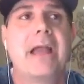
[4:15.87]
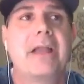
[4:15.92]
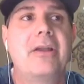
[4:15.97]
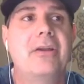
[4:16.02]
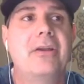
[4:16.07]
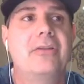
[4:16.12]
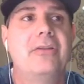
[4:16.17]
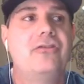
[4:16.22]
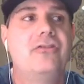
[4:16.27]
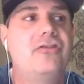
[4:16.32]

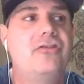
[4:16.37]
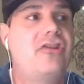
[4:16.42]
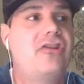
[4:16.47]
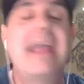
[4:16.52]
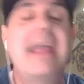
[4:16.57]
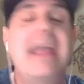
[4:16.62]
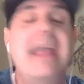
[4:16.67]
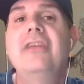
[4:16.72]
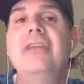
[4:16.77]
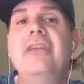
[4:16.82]
that could
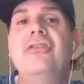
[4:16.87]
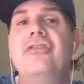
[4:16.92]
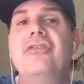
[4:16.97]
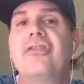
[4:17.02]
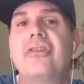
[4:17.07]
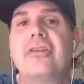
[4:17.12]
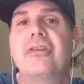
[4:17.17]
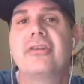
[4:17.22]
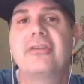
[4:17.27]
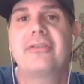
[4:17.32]

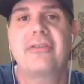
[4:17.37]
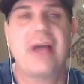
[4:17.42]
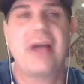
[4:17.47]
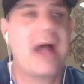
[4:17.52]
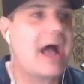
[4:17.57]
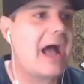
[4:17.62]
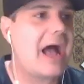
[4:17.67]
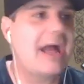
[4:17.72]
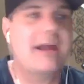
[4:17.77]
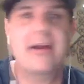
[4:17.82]
change your
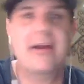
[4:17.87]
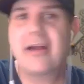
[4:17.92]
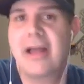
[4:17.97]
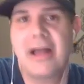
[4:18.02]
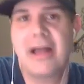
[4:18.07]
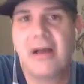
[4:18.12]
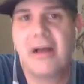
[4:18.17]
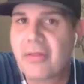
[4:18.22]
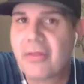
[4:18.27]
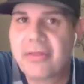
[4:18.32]

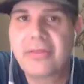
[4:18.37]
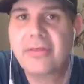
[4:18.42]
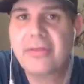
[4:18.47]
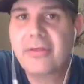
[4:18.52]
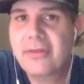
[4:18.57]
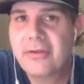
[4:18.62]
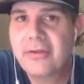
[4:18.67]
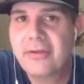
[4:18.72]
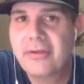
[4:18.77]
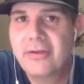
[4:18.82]
entire
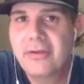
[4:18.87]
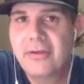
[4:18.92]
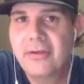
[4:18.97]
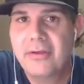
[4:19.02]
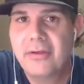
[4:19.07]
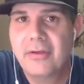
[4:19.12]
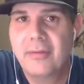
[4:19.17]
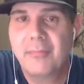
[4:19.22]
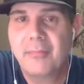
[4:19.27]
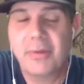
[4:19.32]
health,
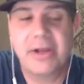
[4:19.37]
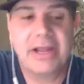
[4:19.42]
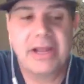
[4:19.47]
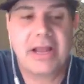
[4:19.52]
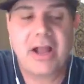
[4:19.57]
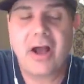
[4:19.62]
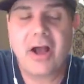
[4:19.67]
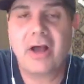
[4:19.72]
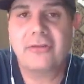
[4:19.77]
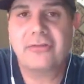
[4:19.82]

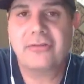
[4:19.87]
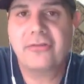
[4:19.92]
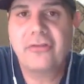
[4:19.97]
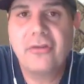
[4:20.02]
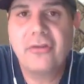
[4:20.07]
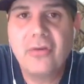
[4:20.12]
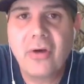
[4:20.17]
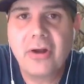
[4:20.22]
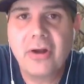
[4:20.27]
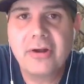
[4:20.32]
but it
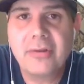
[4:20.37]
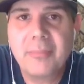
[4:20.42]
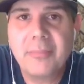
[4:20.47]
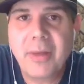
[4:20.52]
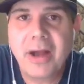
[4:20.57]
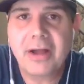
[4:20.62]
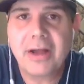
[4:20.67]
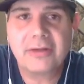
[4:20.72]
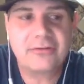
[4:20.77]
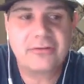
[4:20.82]
costs
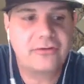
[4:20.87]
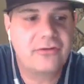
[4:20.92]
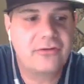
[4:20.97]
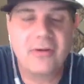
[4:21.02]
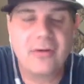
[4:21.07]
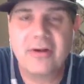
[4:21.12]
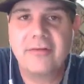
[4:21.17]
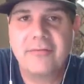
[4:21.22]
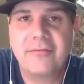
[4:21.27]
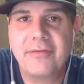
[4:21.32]
$200,
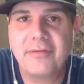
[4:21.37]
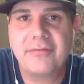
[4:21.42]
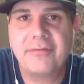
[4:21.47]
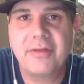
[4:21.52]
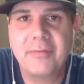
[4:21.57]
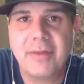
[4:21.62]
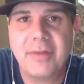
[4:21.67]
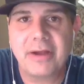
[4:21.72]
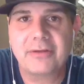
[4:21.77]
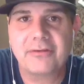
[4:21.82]

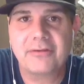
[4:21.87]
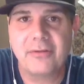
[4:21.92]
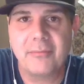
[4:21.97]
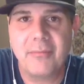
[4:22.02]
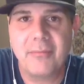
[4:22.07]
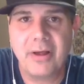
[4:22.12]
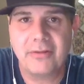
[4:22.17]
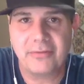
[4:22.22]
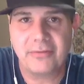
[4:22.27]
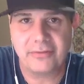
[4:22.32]

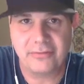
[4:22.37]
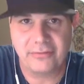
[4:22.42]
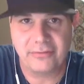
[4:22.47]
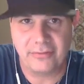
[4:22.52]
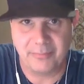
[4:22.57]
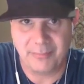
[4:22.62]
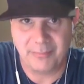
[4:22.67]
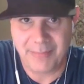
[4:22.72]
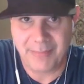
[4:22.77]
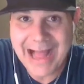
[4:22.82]
$250 a month
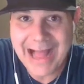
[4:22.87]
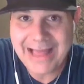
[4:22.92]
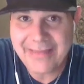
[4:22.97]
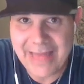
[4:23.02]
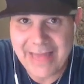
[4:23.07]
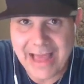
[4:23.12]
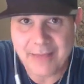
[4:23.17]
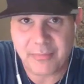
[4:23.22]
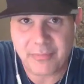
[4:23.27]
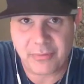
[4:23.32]
to
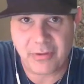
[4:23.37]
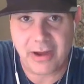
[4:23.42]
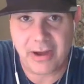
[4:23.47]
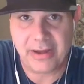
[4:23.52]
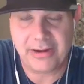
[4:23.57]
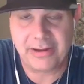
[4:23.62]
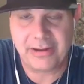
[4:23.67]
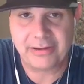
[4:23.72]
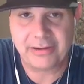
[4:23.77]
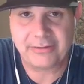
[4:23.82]
buy that
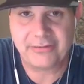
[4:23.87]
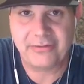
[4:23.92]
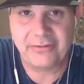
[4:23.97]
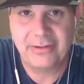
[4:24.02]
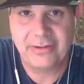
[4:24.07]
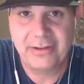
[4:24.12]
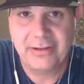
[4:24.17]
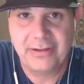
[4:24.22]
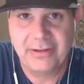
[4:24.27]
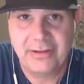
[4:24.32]

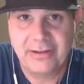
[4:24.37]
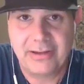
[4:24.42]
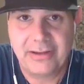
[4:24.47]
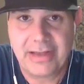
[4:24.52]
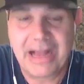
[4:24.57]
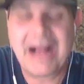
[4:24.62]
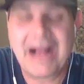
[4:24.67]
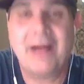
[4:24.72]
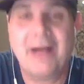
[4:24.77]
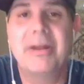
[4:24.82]
product,
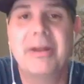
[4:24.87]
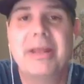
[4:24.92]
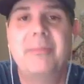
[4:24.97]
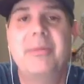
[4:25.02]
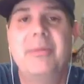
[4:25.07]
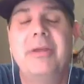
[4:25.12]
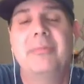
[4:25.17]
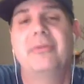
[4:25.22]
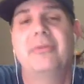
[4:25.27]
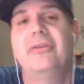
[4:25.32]
how
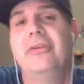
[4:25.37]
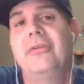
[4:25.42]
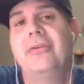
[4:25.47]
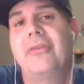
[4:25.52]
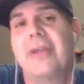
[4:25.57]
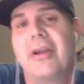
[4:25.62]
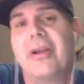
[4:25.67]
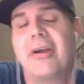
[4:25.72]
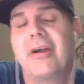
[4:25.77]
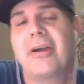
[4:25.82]
many people
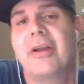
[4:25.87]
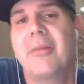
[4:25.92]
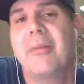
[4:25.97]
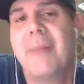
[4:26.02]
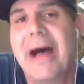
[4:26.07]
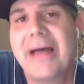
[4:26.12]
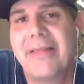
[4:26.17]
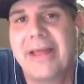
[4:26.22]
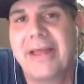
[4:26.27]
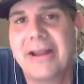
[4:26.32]
do you think are
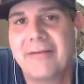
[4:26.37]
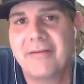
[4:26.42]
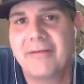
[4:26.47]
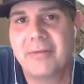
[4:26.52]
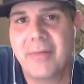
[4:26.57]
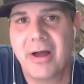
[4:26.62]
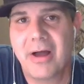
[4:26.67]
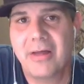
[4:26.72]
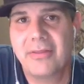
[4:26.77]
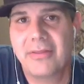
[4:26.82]
going to buy that
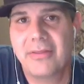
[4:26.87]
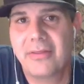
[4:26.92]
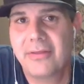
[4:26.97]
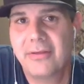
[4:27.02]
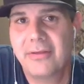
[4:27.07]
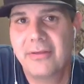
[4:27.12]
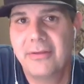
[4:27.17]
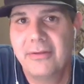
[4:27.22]
every month?